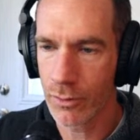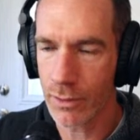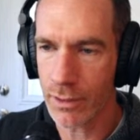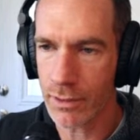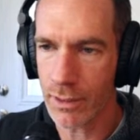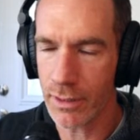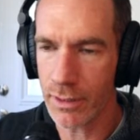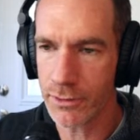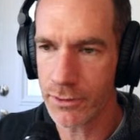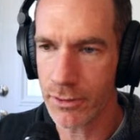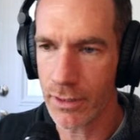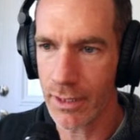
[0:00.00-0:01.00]
All right,
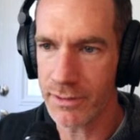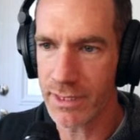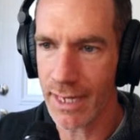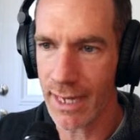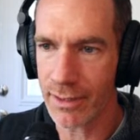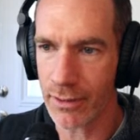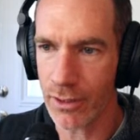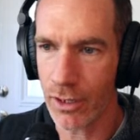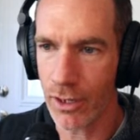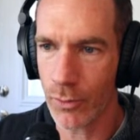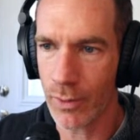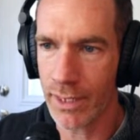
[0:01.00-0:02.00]
turn our attack
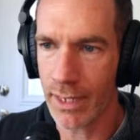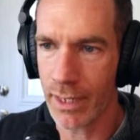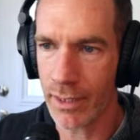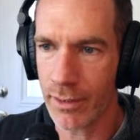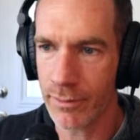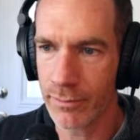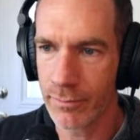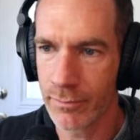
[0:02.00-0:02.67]
all the way down,